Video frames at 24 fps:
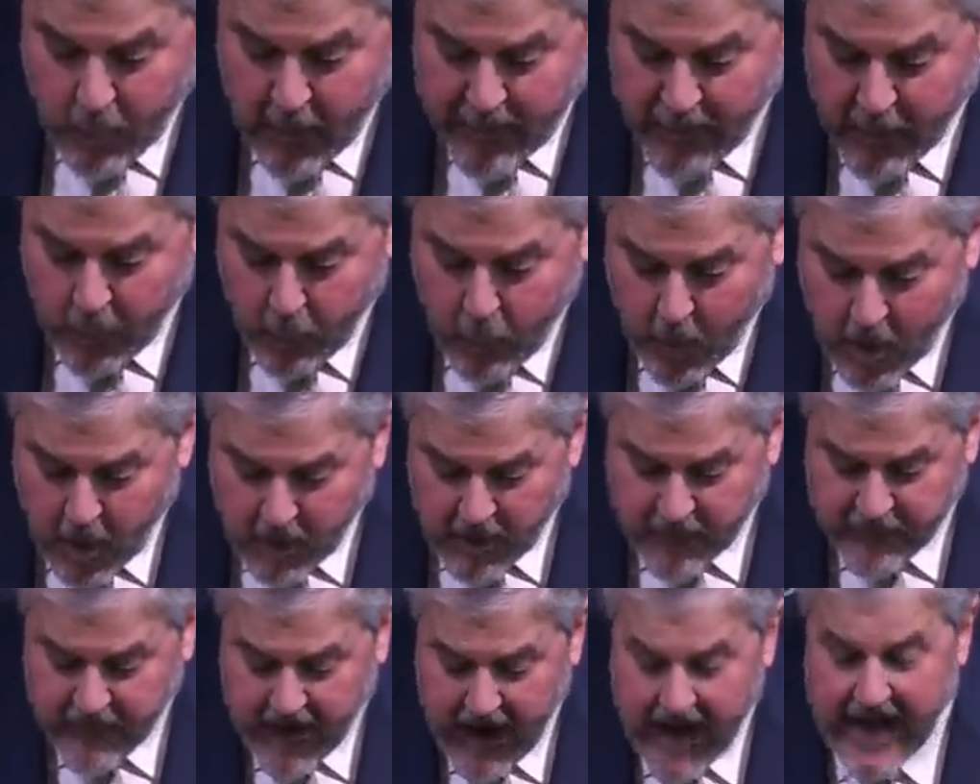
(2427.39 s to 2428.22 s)
When the
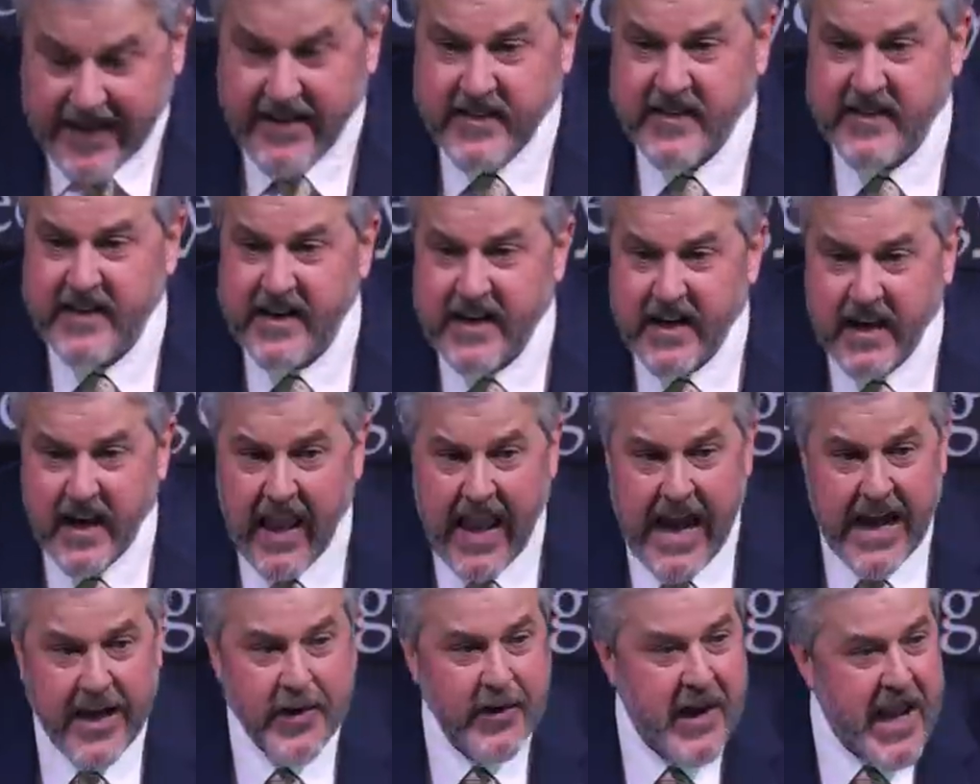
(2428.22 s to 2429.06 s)
word of God is
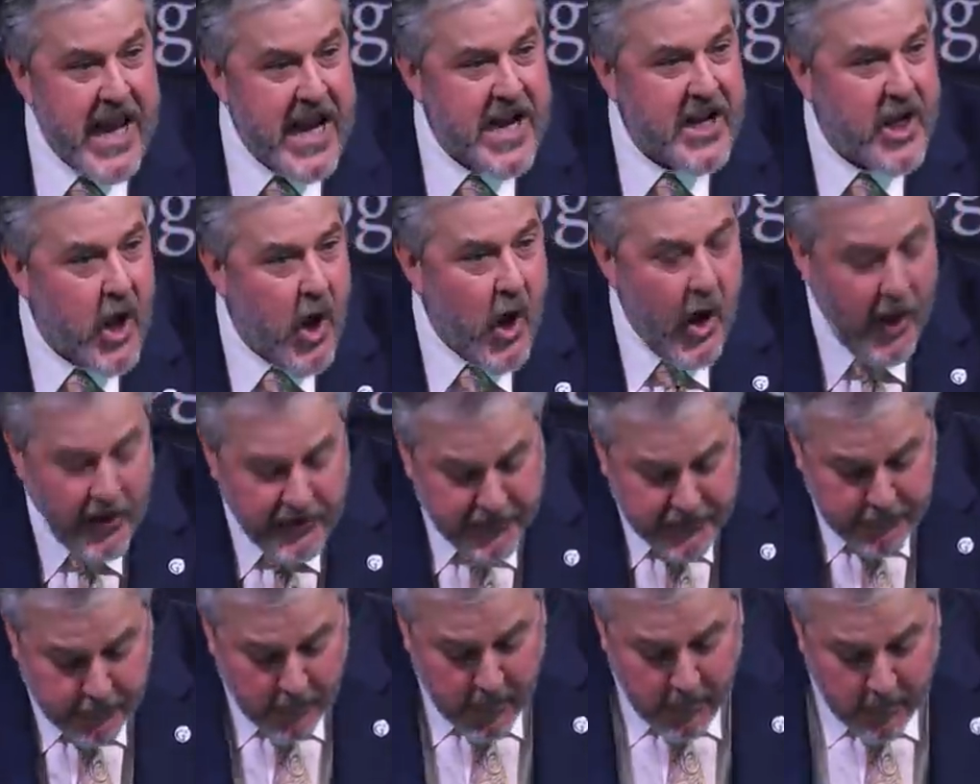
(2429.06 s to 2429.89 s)
declared, it
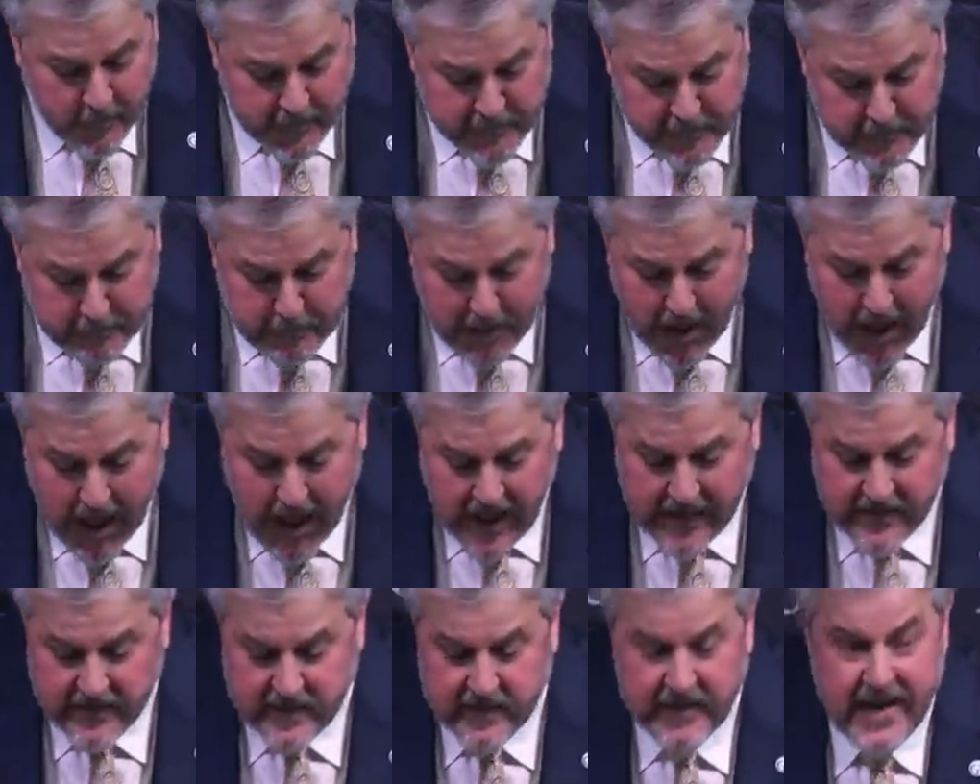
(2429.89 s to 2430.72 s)
calls for a
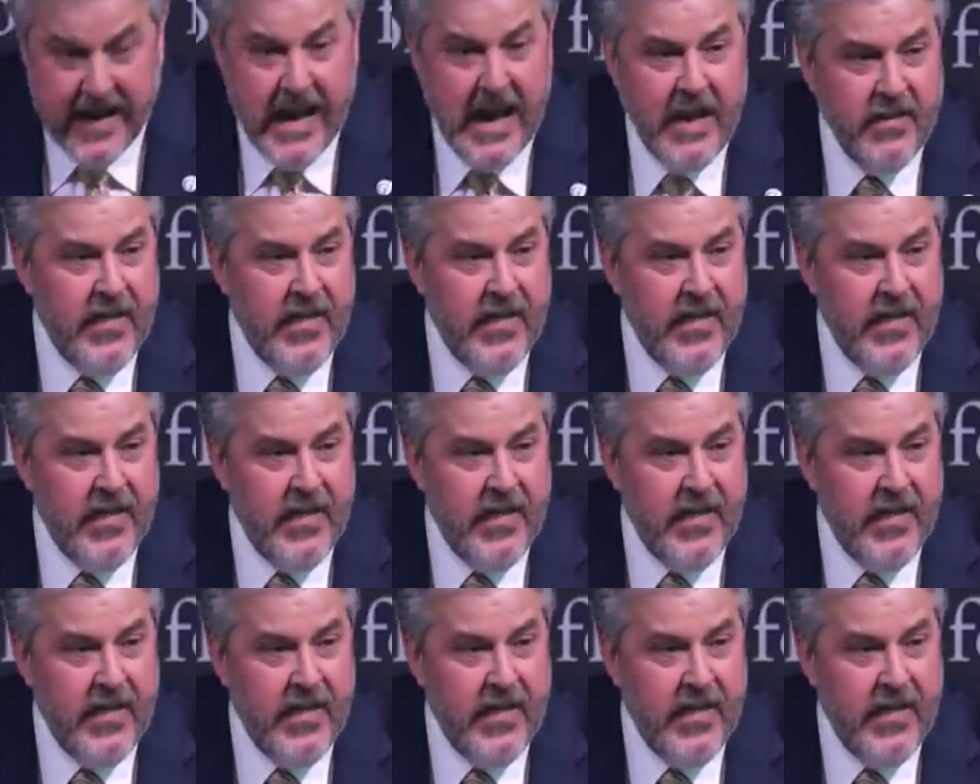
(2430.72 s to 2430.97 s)
response.